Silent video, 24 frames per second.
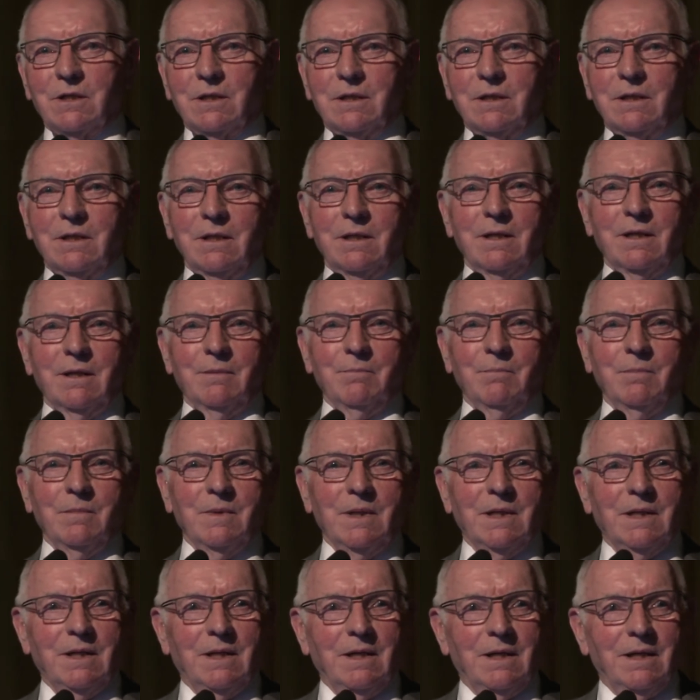and
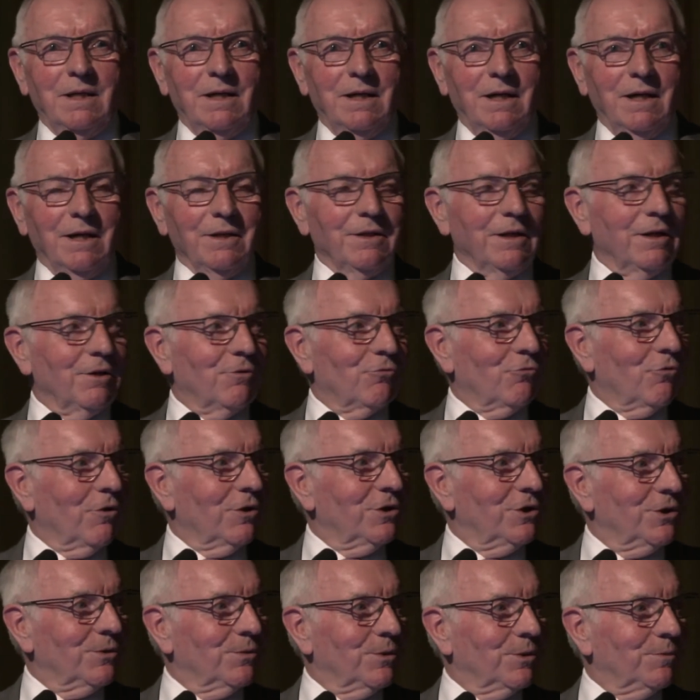I think
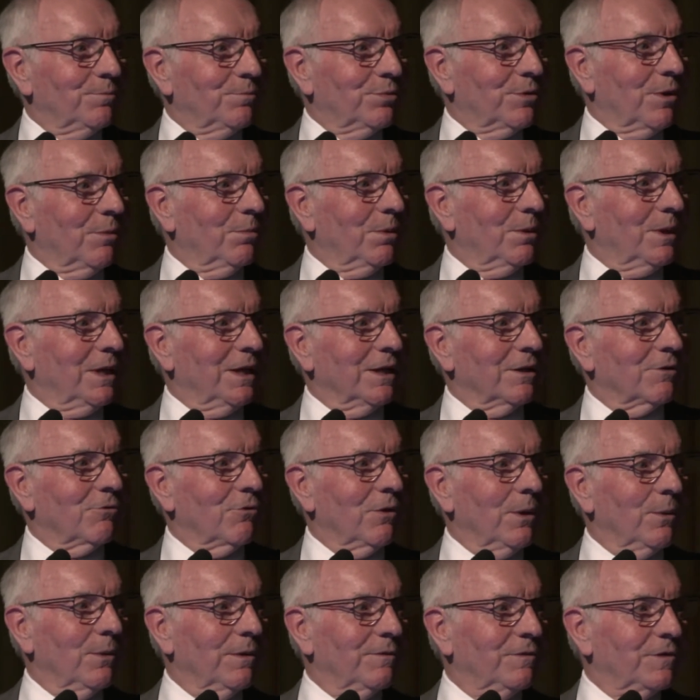Roger would probably
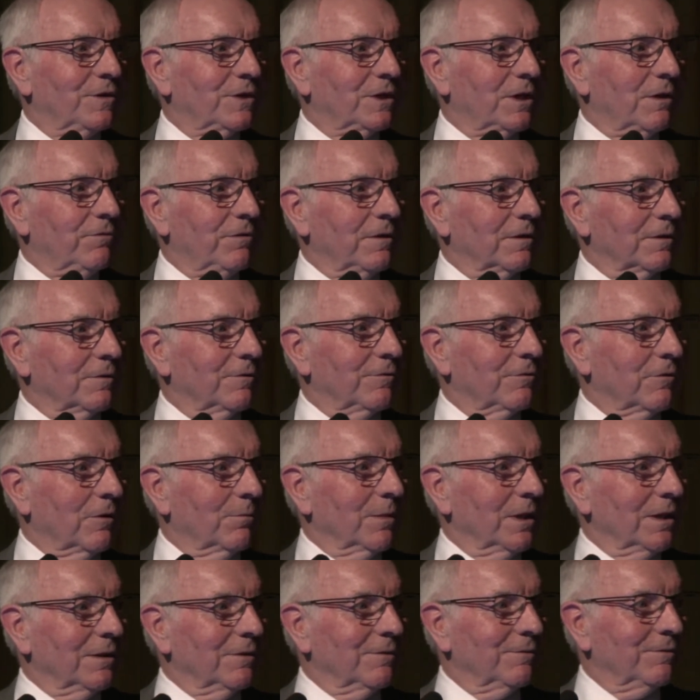agree we've suffered
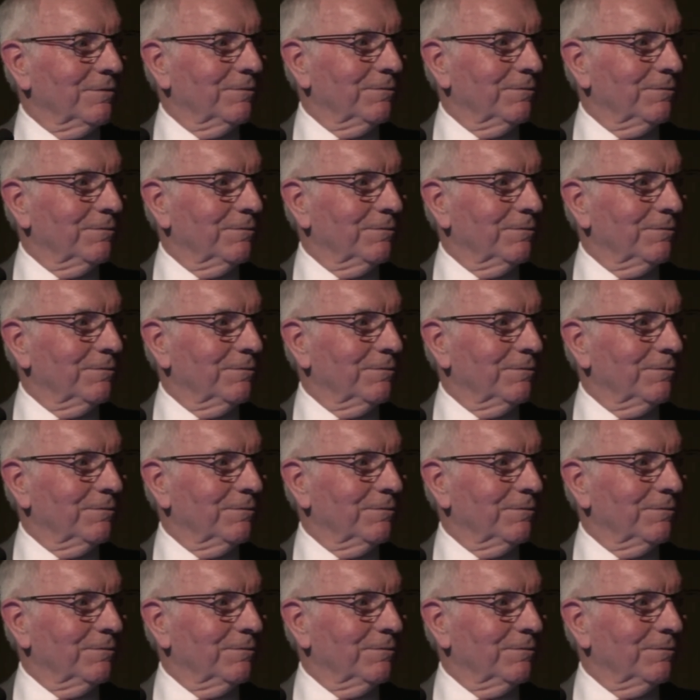from it